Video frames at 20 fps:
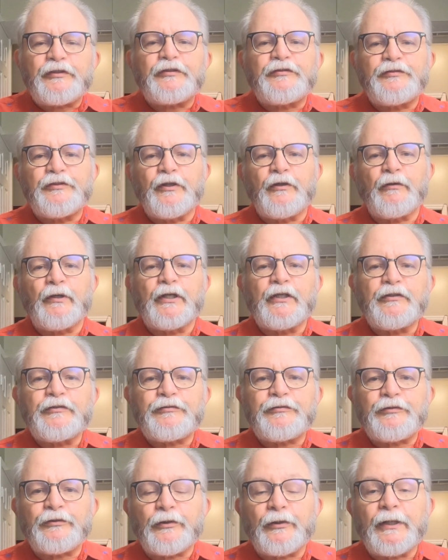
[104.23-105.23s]

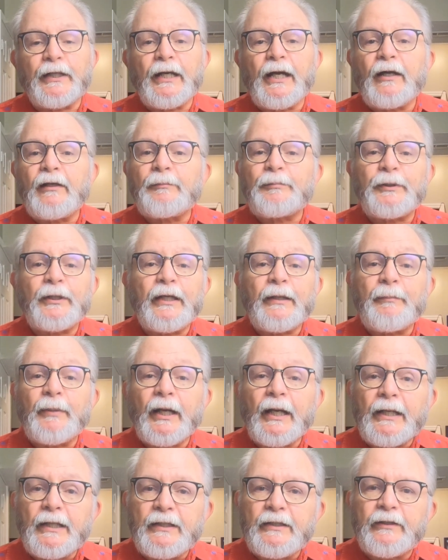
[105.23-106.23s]
series, learning how to play
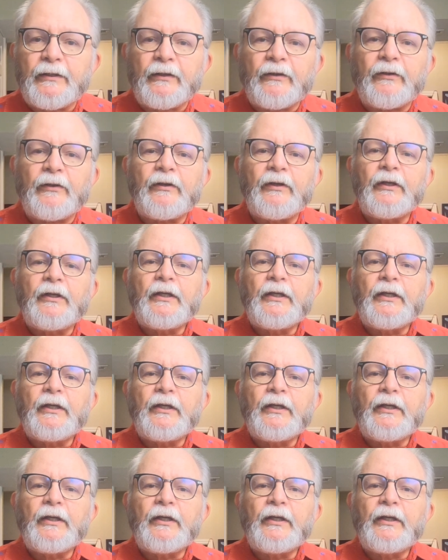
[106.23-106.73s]
by ear,